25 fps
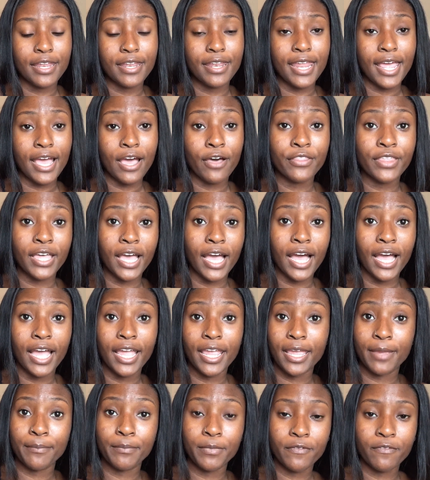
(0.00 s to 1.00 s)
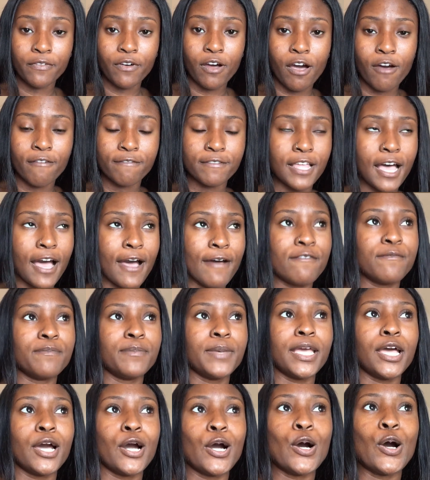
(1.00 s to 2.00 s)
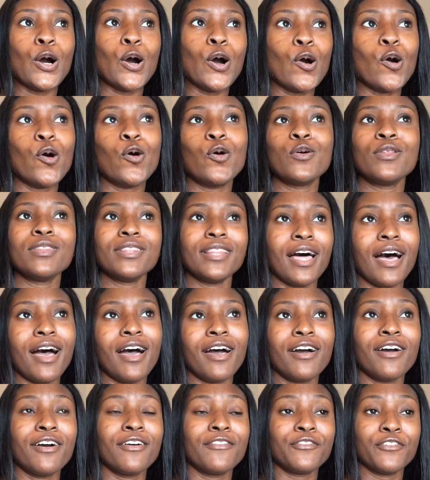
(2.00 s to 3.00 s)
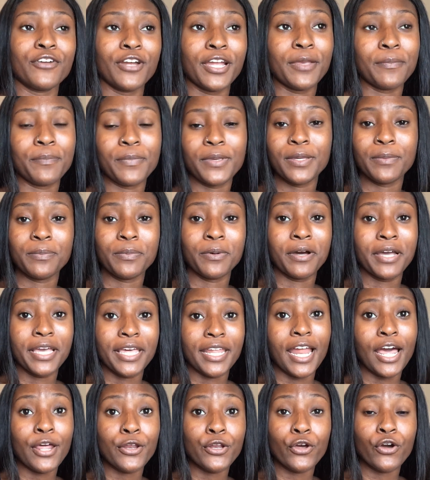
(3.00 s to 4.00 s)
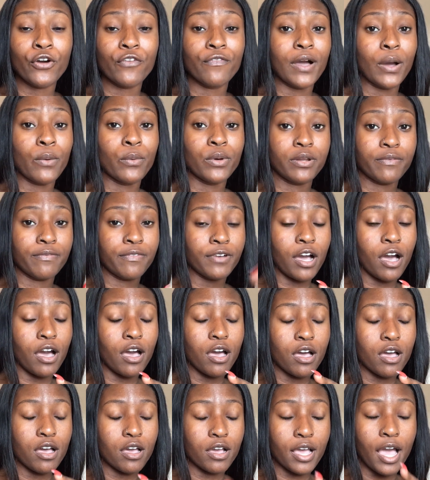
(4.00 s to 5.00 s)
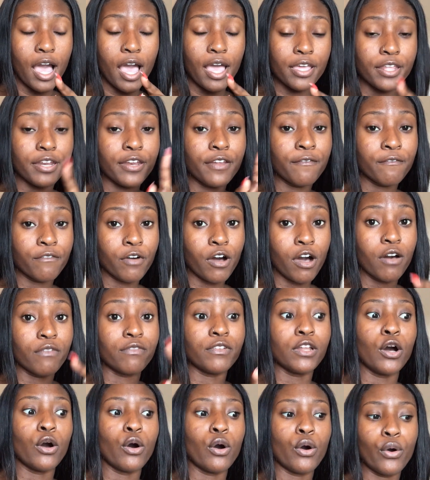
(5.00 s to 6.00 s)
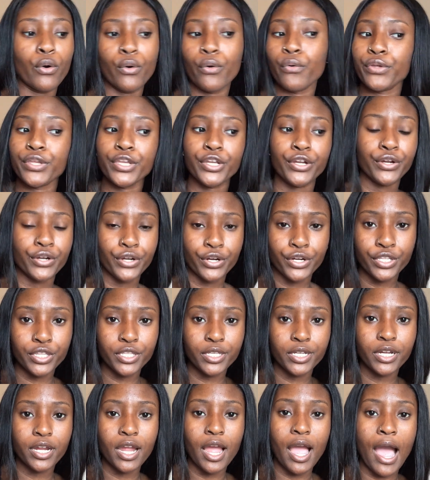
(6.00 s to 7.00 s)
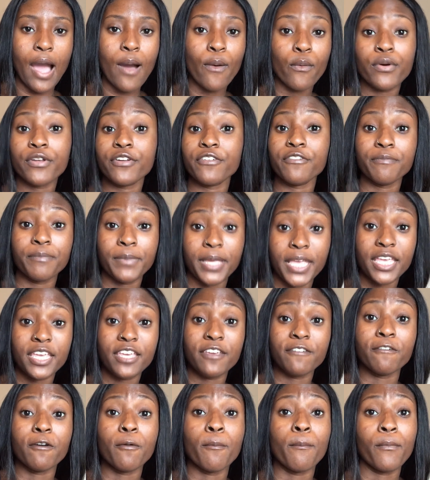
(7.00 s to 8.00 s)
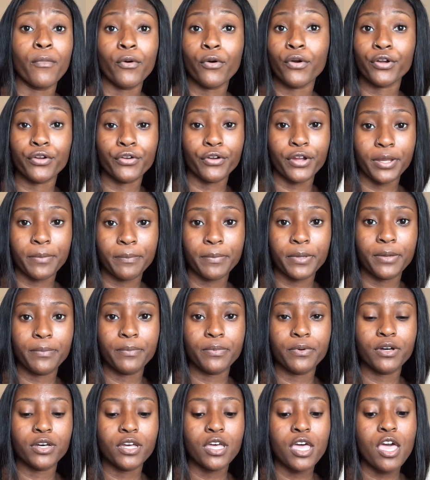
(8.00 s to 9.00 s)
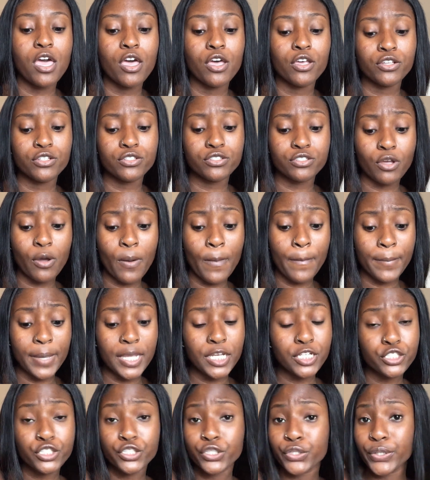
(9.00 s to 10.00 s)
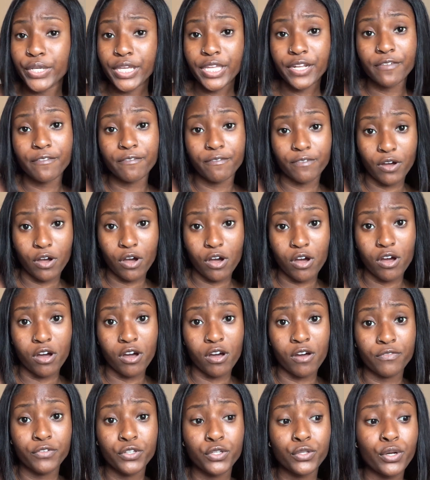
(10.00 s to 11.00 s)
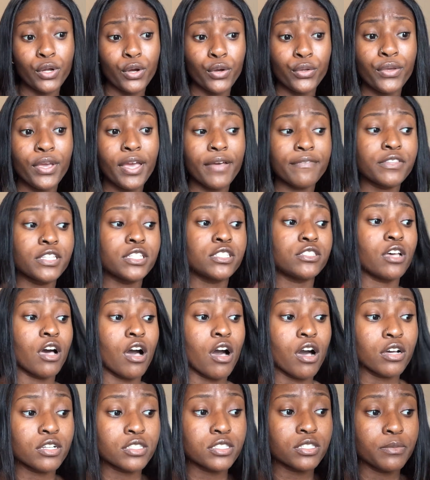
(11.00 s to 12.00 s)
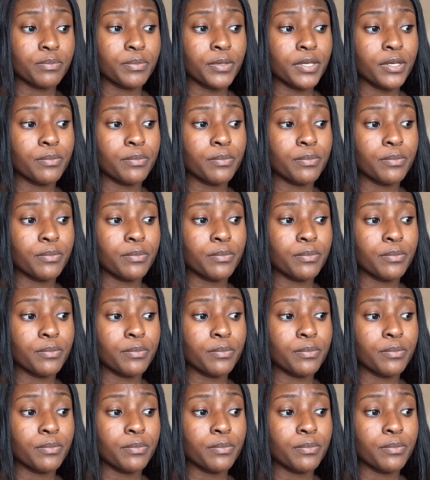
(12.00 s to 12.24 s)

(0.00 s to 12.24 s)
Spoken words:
now that I am involved, I've met a whole lot of great people, and I know if I would have gotten involved a whole year earlier, I would have met even more great people. So make sure you get involved. You know, you have to talk to